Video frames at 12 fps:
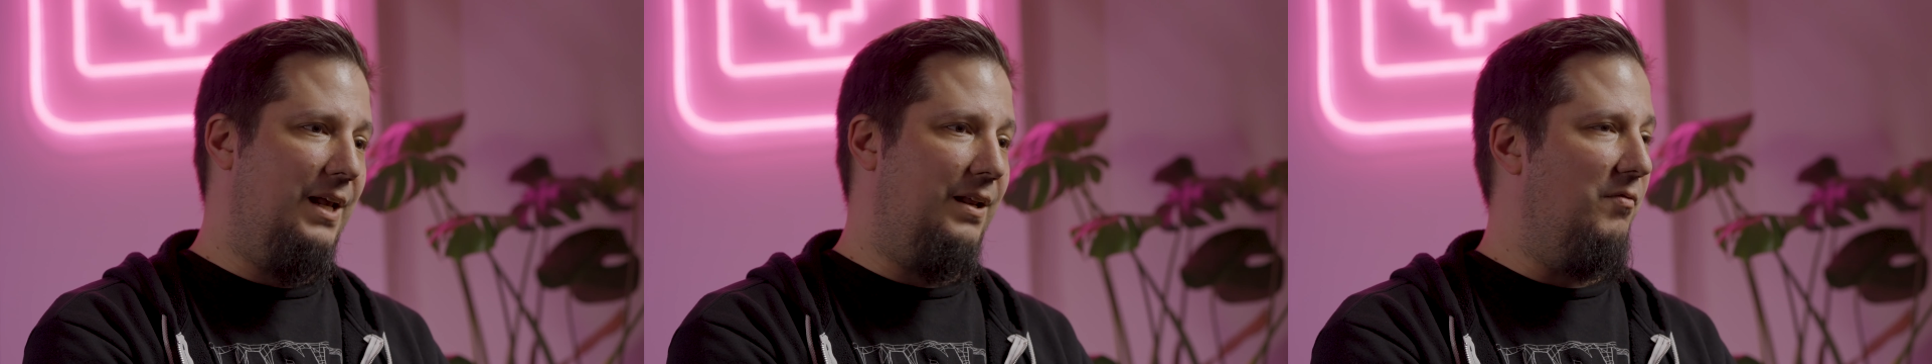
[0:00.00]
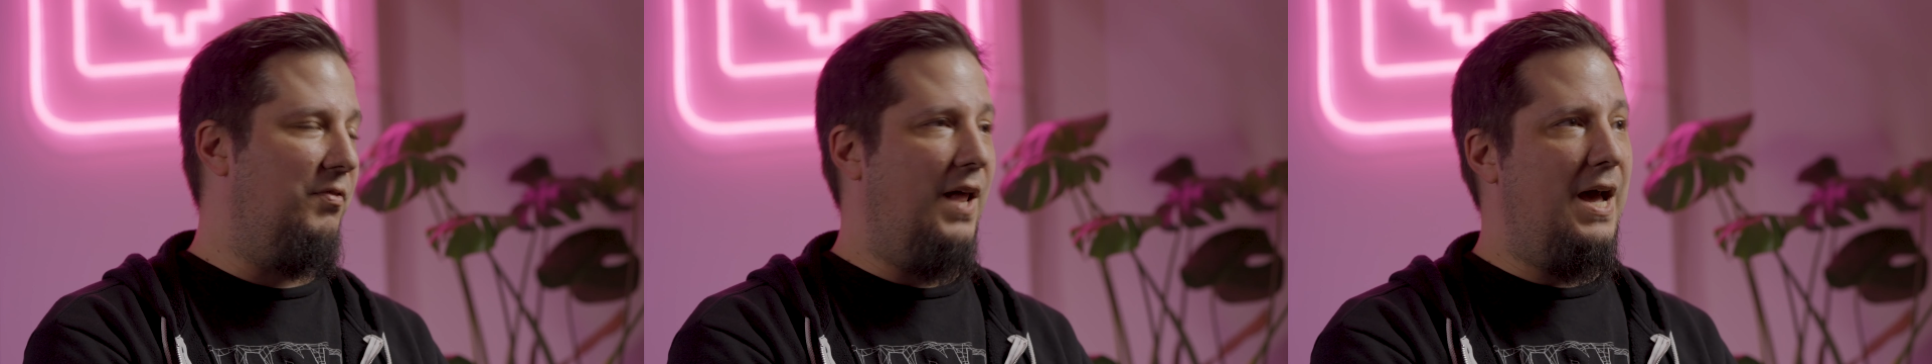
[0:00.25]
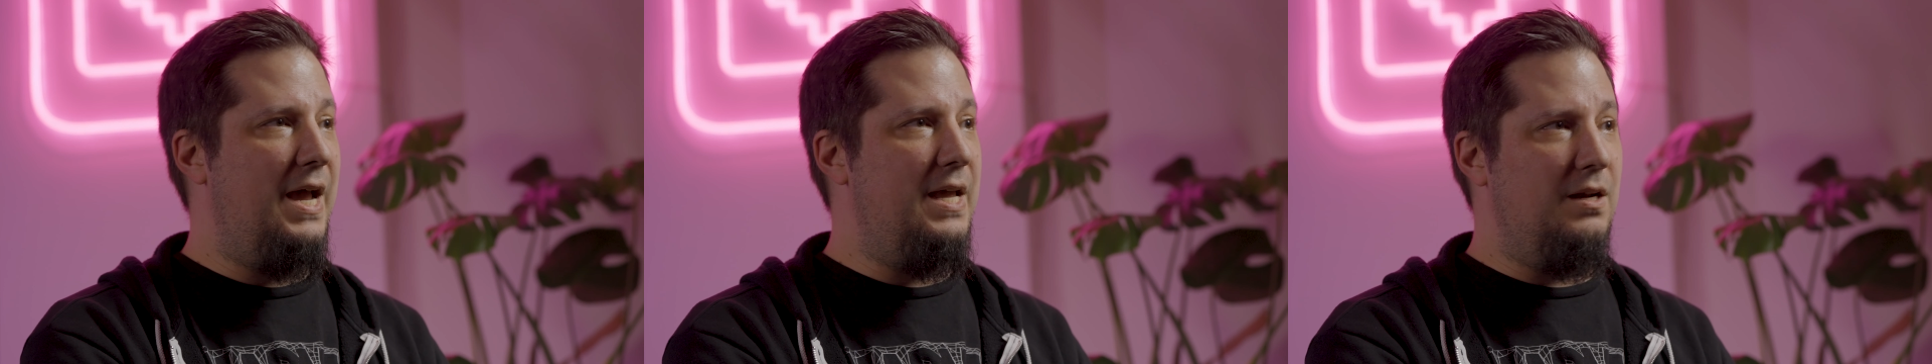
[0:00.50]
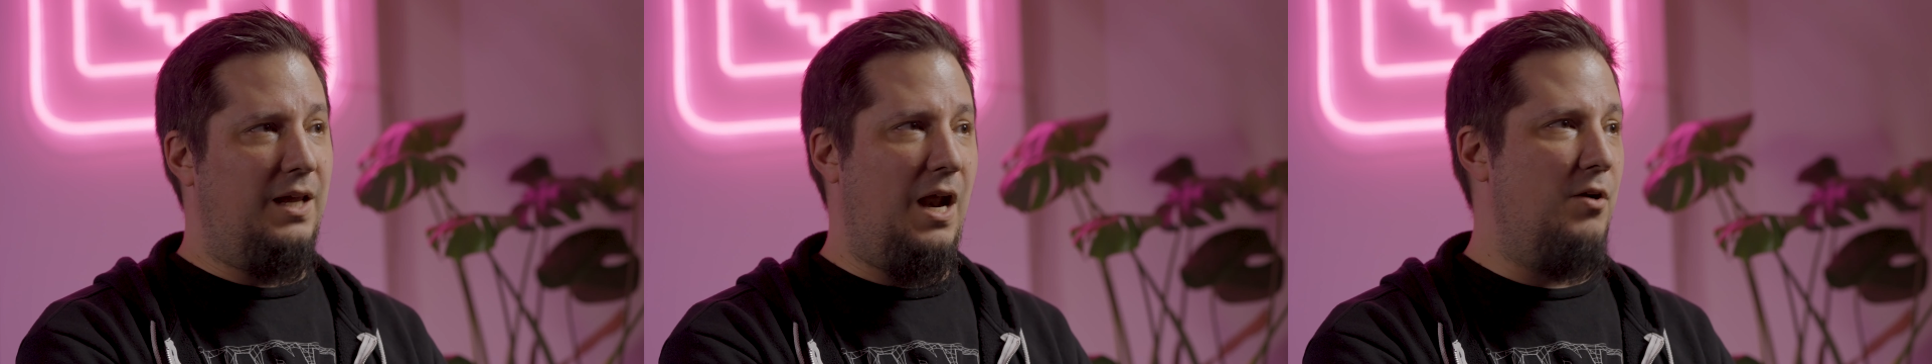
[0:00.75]
can fly and
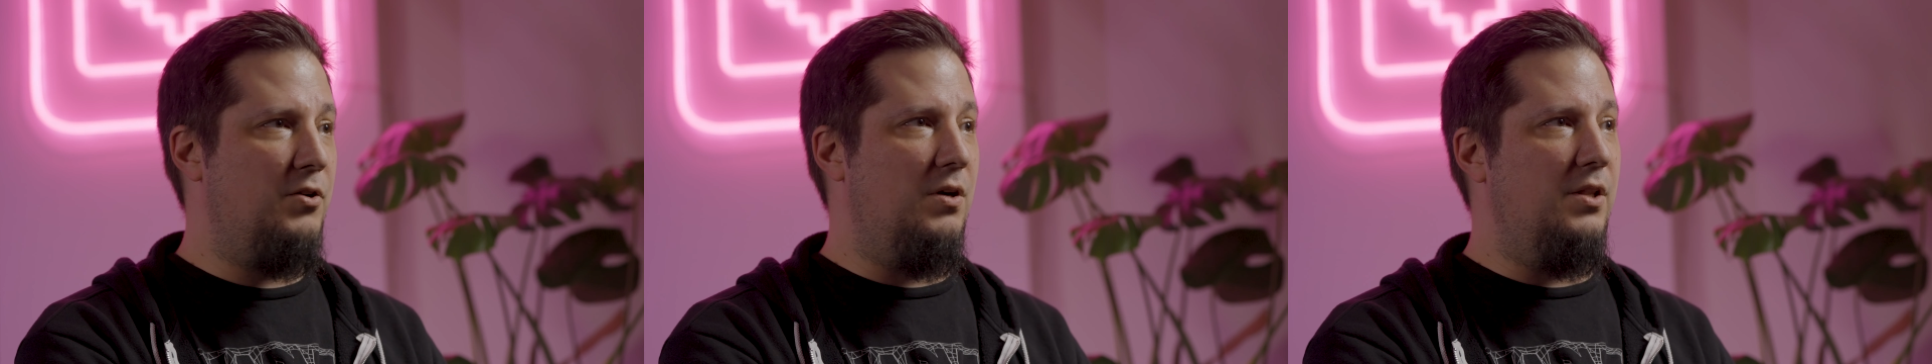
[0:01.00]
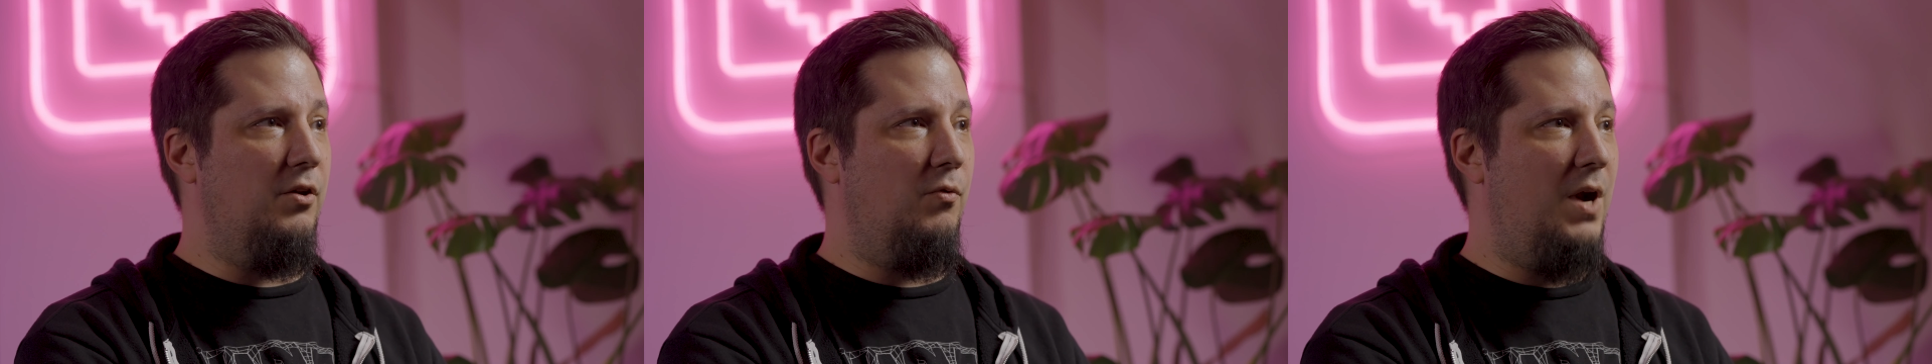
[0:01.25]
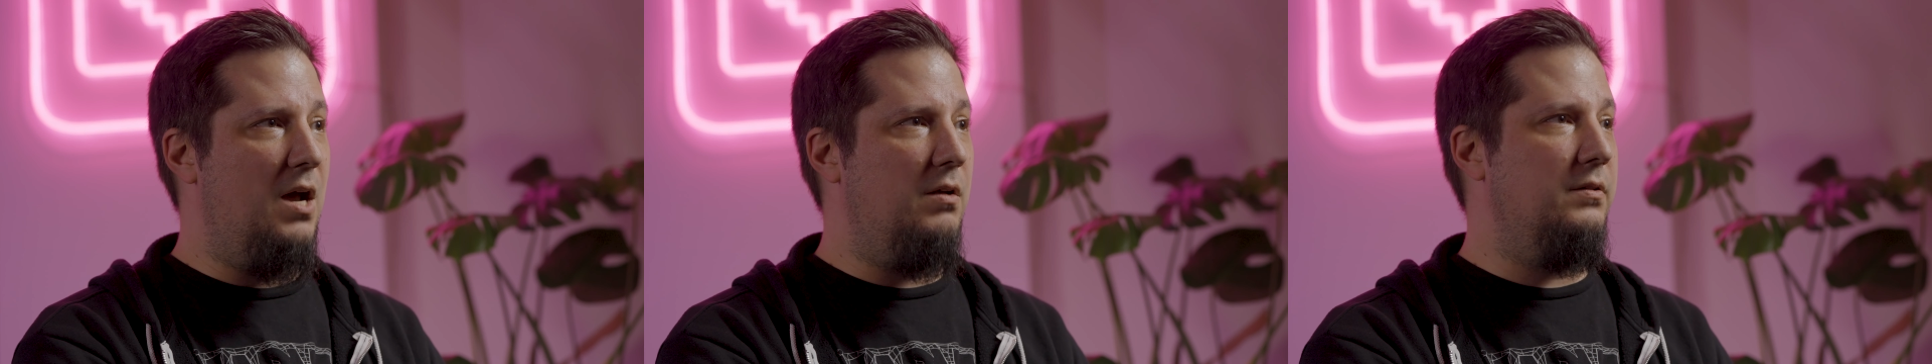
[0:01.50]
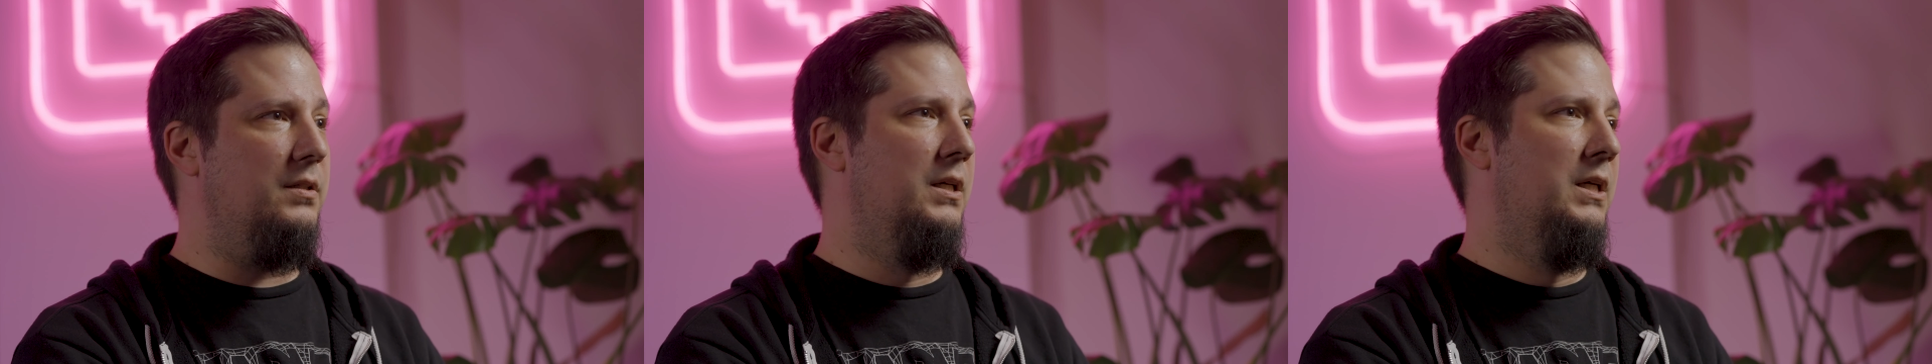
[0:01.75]
a character on the ground,